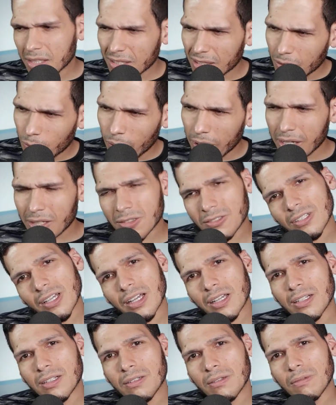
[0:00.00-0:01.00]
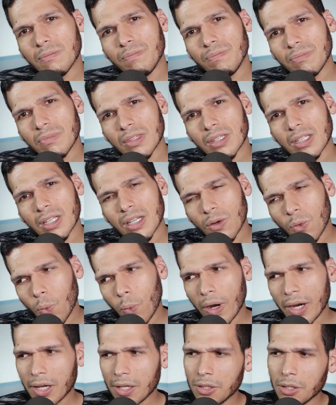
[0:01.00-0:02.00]
Wait a second.
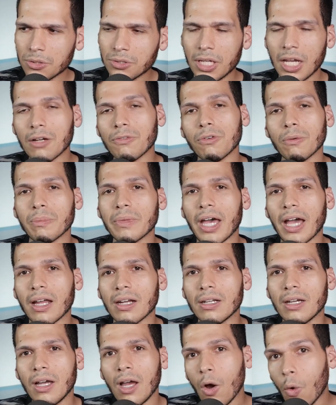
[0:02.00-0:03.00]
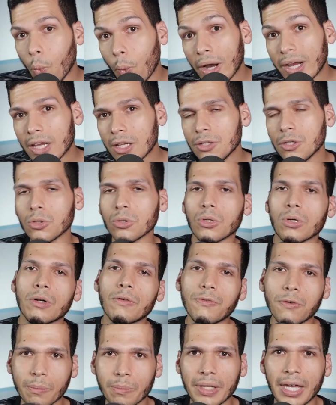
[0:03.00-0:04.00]
What can you take from that? What can you learn
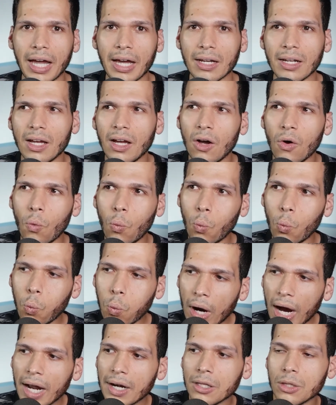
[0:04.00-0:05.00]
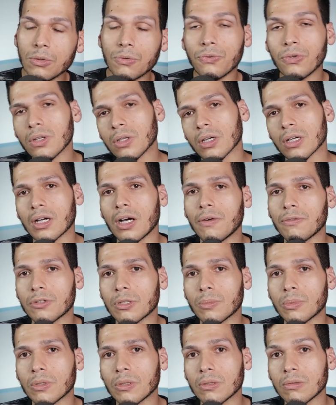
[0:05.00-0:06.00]
from that? Why do you feel
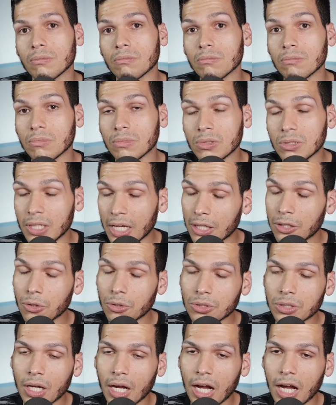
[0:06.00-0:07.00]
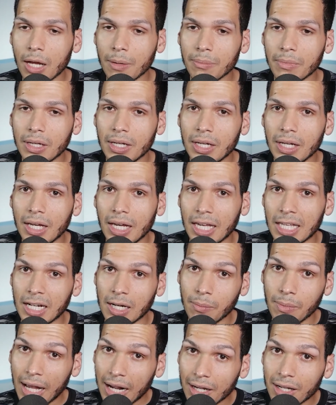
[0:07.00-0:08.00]
uncomfortable? Take your time, and
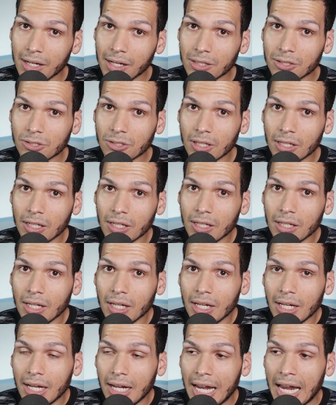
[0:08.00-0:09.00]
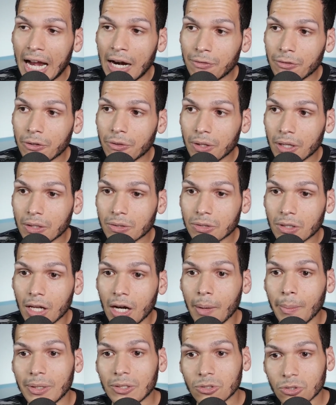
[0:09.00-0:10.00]
I'm not going to say everything is going
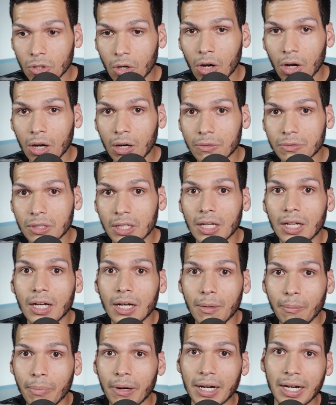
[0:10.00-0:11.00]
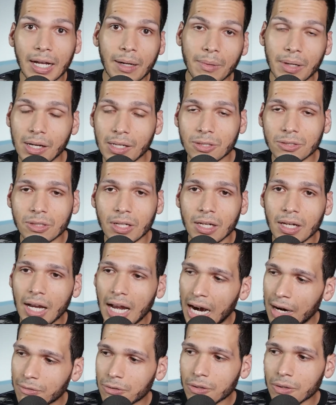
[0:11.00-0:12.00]
to be solved, but I'm going to say
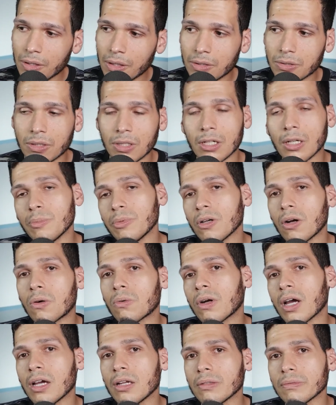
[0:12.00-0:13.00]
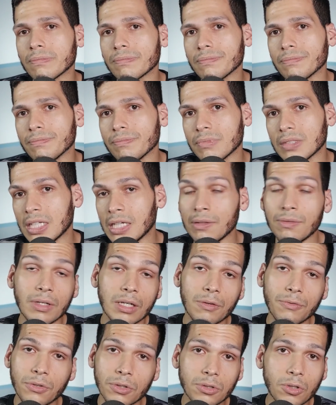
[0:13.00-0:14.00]
everything is going to be all right, even
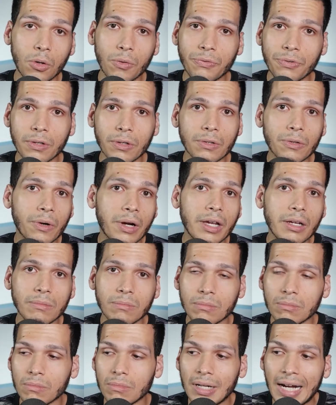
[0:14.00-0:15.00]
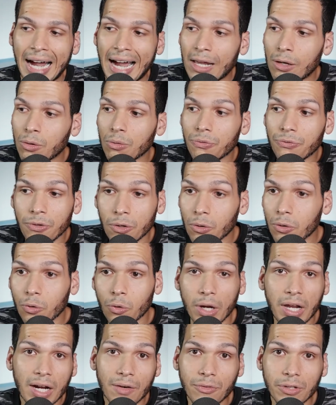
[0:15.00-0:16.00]
if you don't feel great. I feel
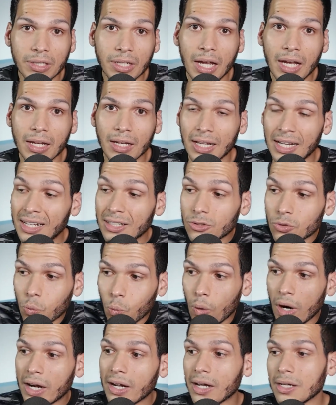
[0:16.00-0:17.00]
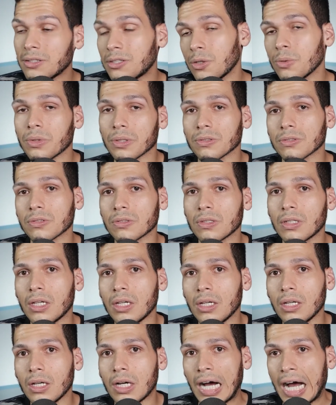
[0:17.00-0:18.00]
great every day, and it's why I do this.
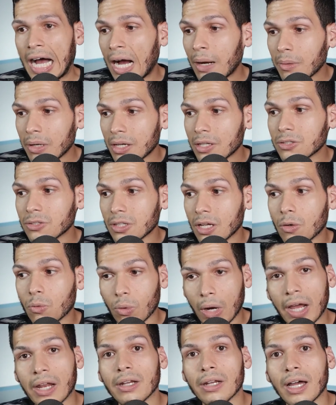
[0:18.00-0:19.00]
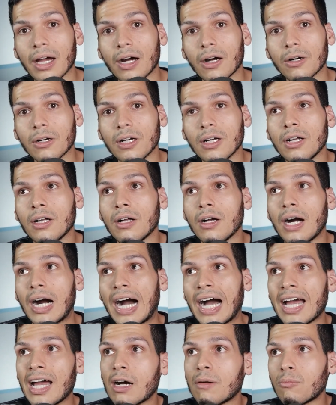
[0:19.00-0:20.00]
I'm going to say right now,
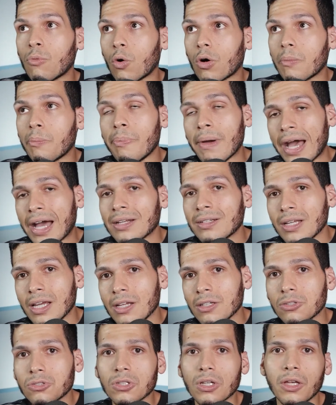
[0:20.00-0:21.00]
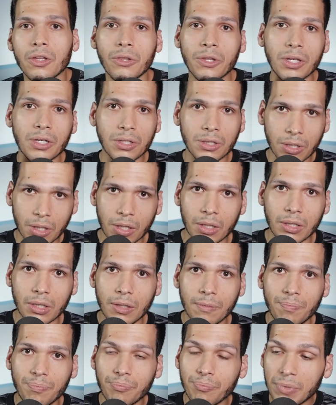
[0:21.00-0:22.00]
I have more bad days than good
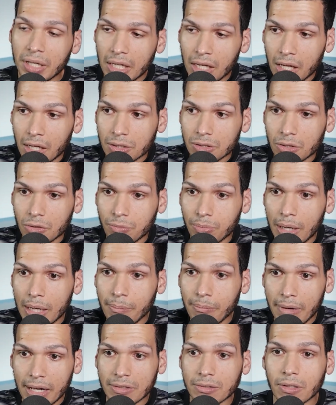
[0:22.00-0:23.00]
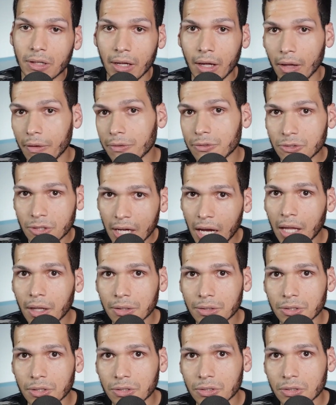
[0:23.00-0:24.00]
because of my mental health
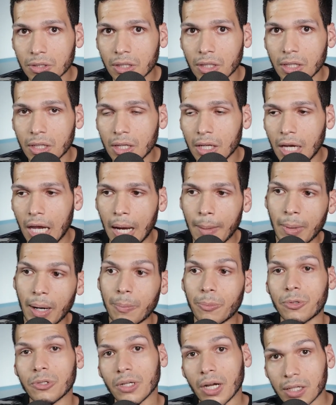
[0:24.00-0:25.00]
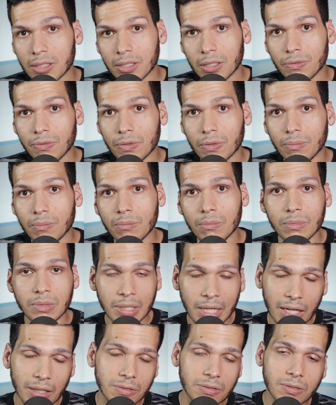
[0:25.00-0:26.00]
challenges. Am I productive?
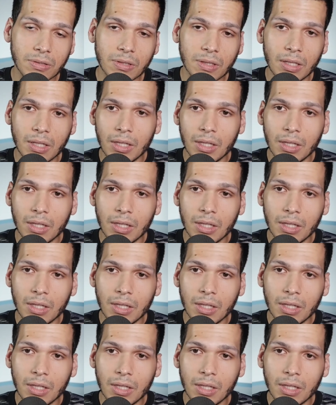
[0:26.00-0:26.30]
Yes.